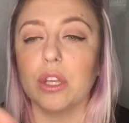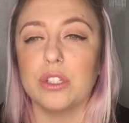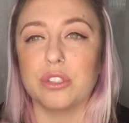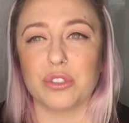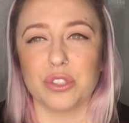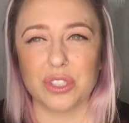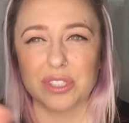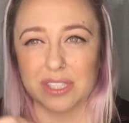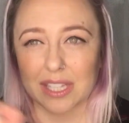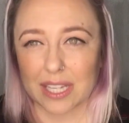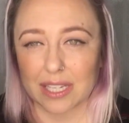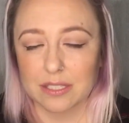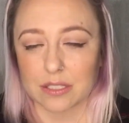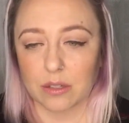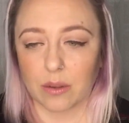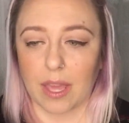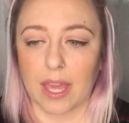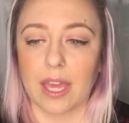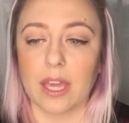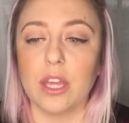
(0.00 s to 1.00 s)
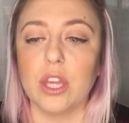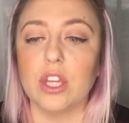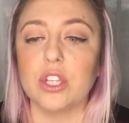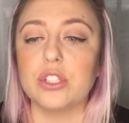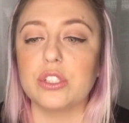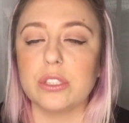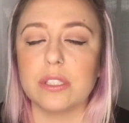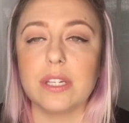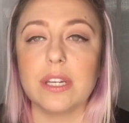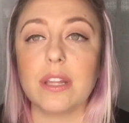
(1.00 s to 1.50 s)
So just this, okay?
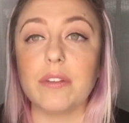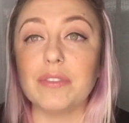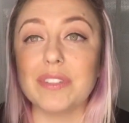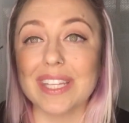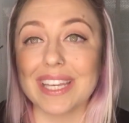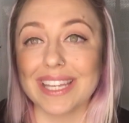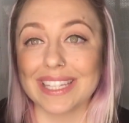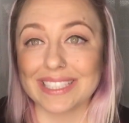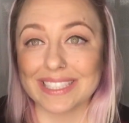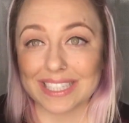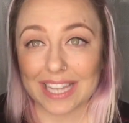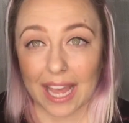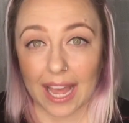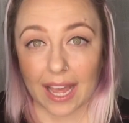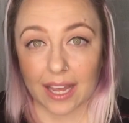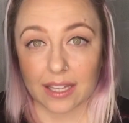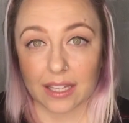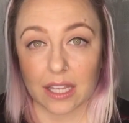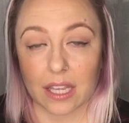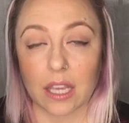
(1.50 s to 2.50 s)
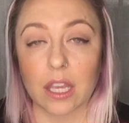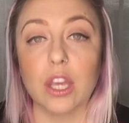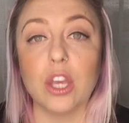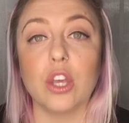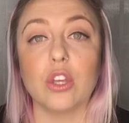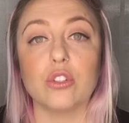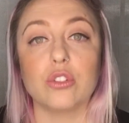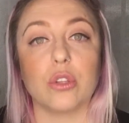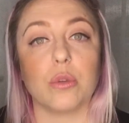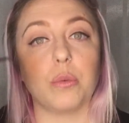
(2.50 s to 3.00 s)
Just enough to get tacky
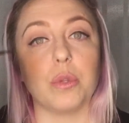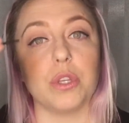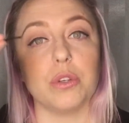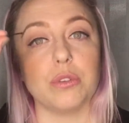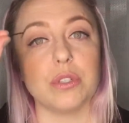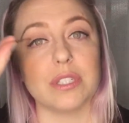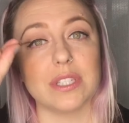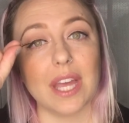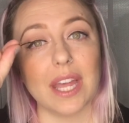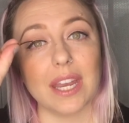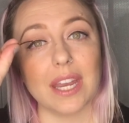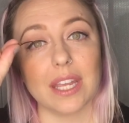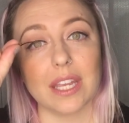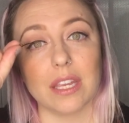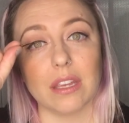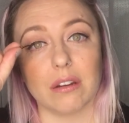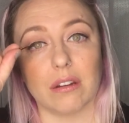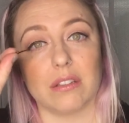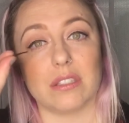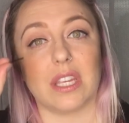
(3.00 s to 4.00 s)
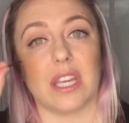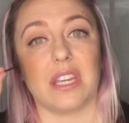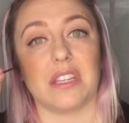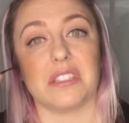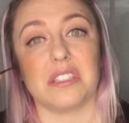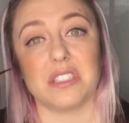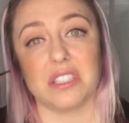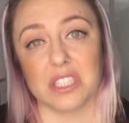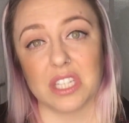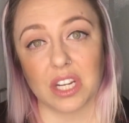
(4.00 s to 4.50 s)
so that when you set it here, it's like a
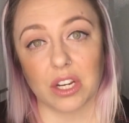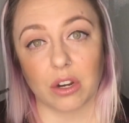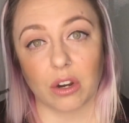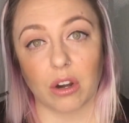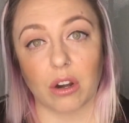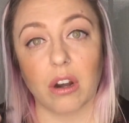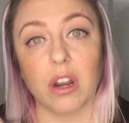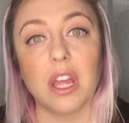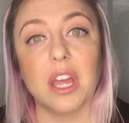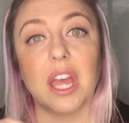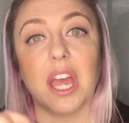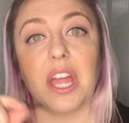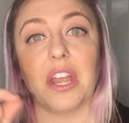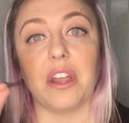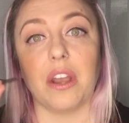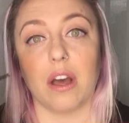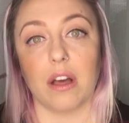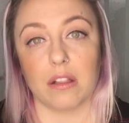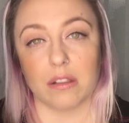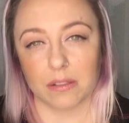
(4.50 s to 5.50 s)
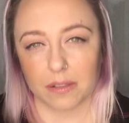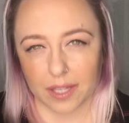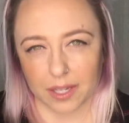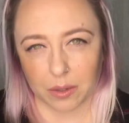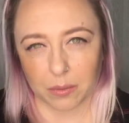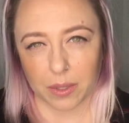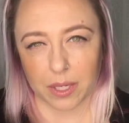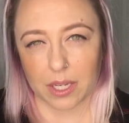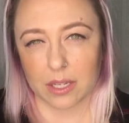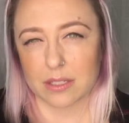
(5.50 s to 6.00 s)
sticker and not a
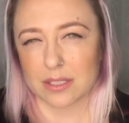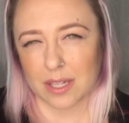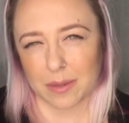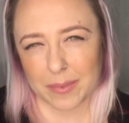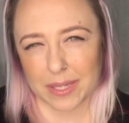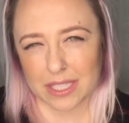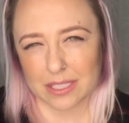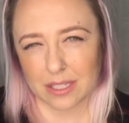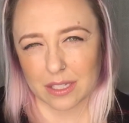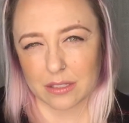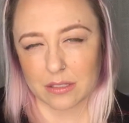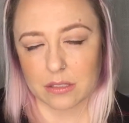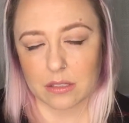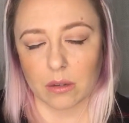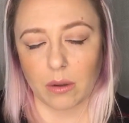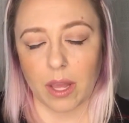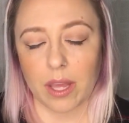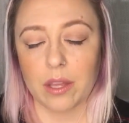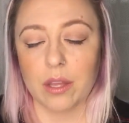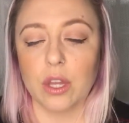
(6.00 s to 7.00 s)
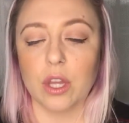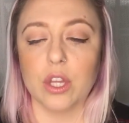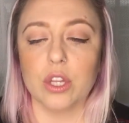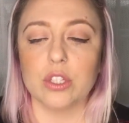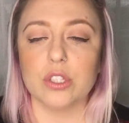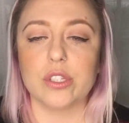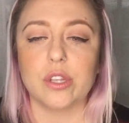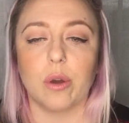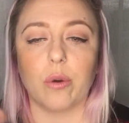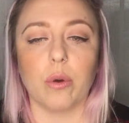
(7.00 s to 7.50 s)
liquid. Does that make sense? Okay?
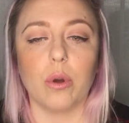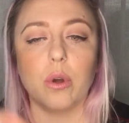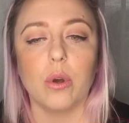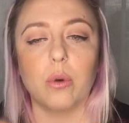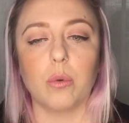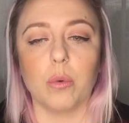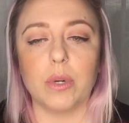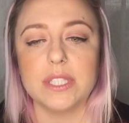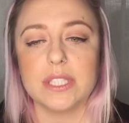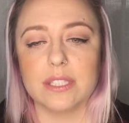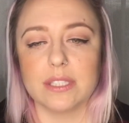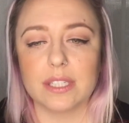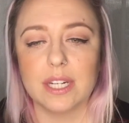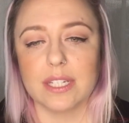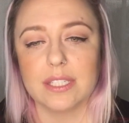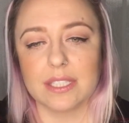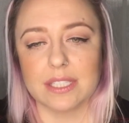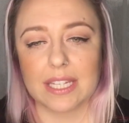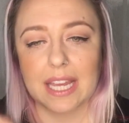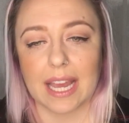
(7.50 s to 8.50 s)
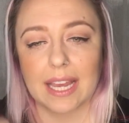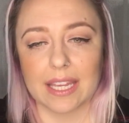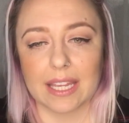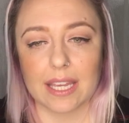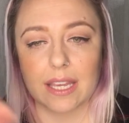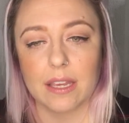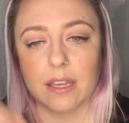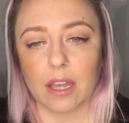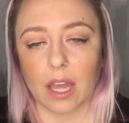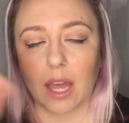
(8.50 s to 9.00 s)
So once it's nice and
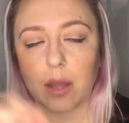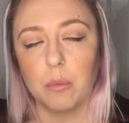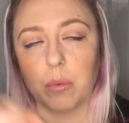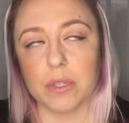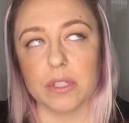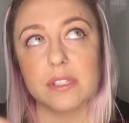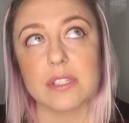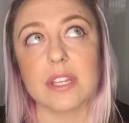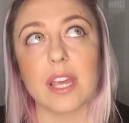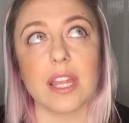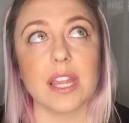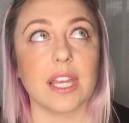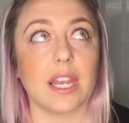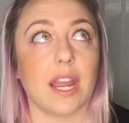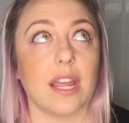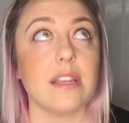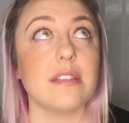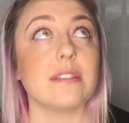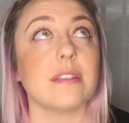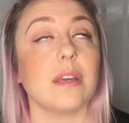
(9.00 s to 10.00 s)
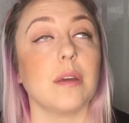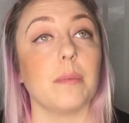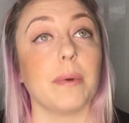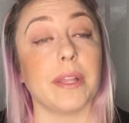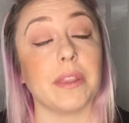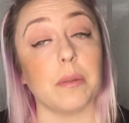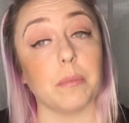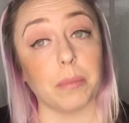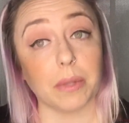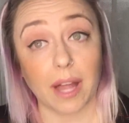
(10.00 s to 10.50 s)
tacky, I will say the nice thing
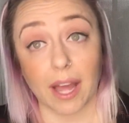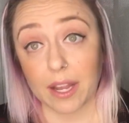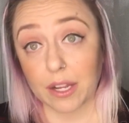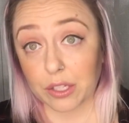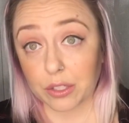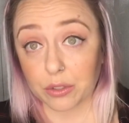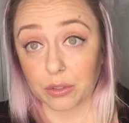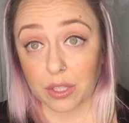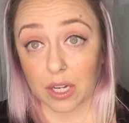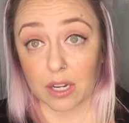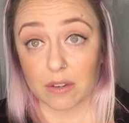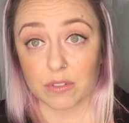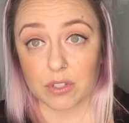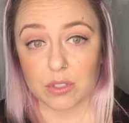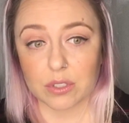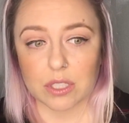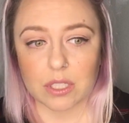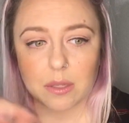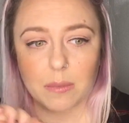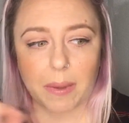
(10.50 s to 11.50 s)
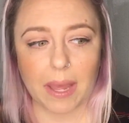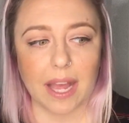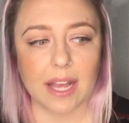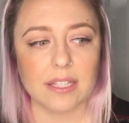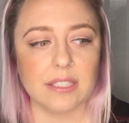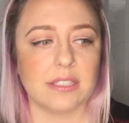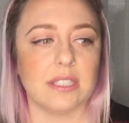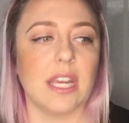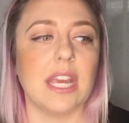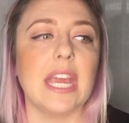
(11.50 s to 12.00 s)
about the black glue that I've used in the
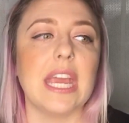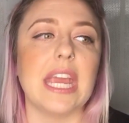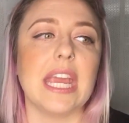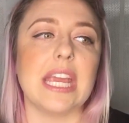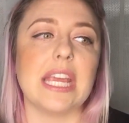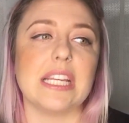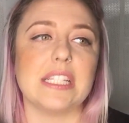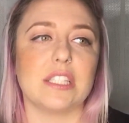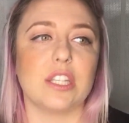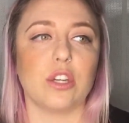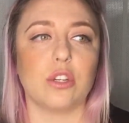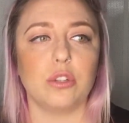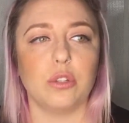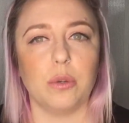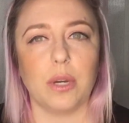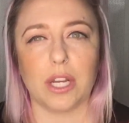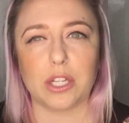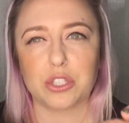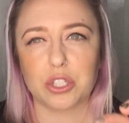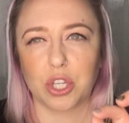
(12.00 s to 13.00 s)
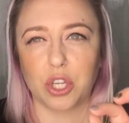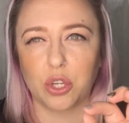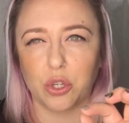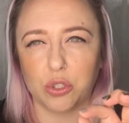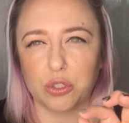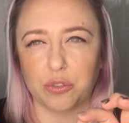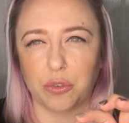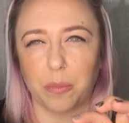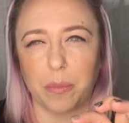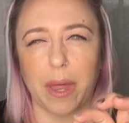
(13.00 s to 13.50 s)
past is the glue actually
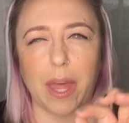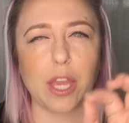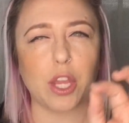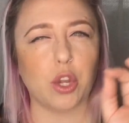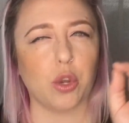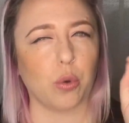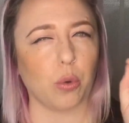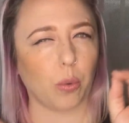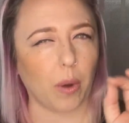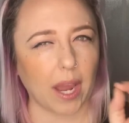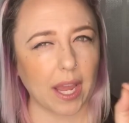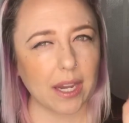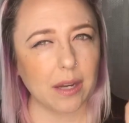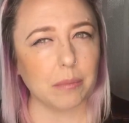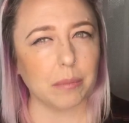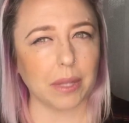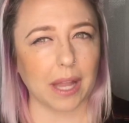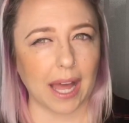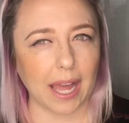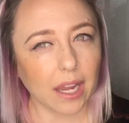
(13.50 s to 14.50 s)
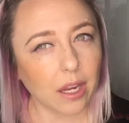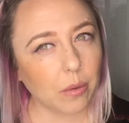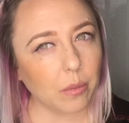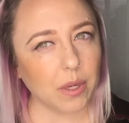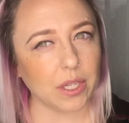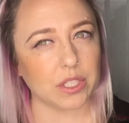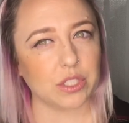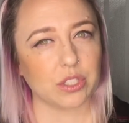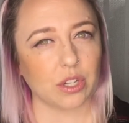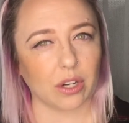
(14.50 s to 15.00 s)
goes from like gray to black
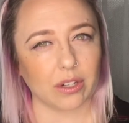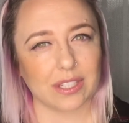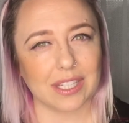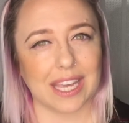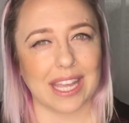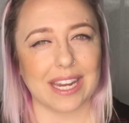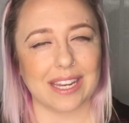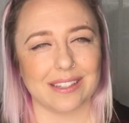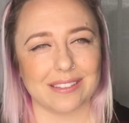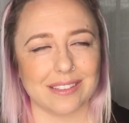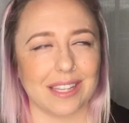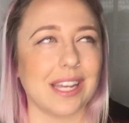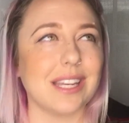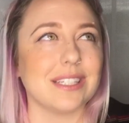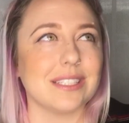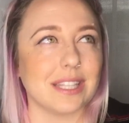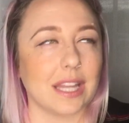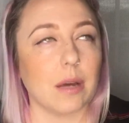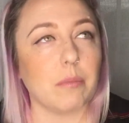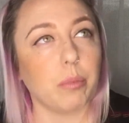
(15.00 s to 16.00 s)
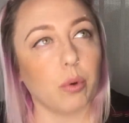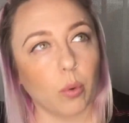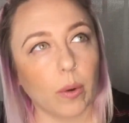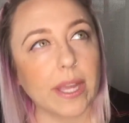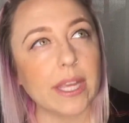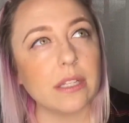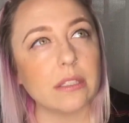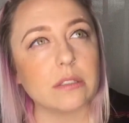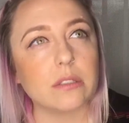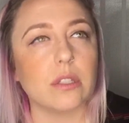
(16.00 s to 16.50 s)
when it starts to getting to that
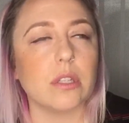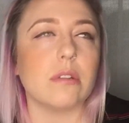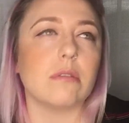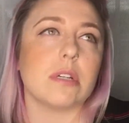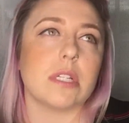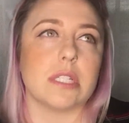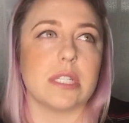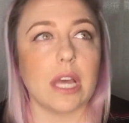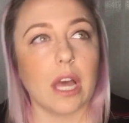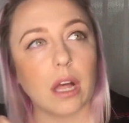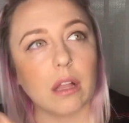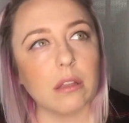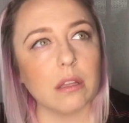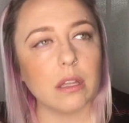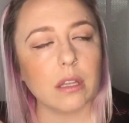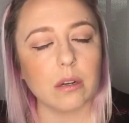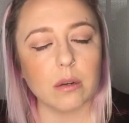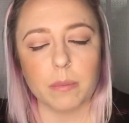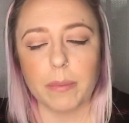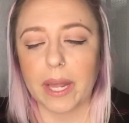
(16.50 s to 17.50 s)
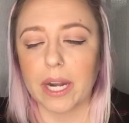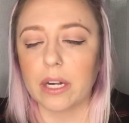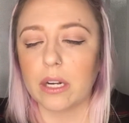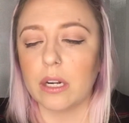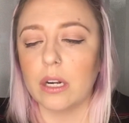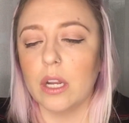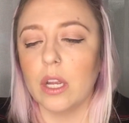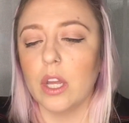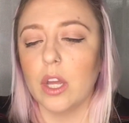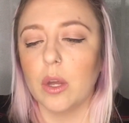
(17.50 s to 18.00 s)
point, so you can tell a little
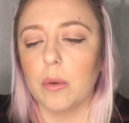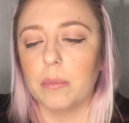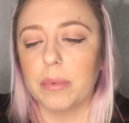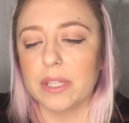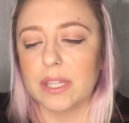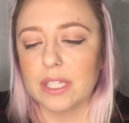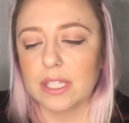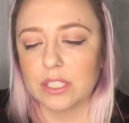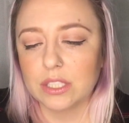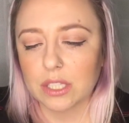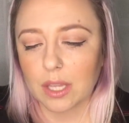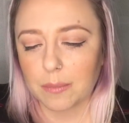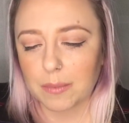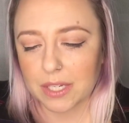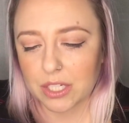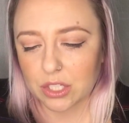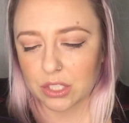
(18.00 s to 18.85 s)
better. But this, I mean,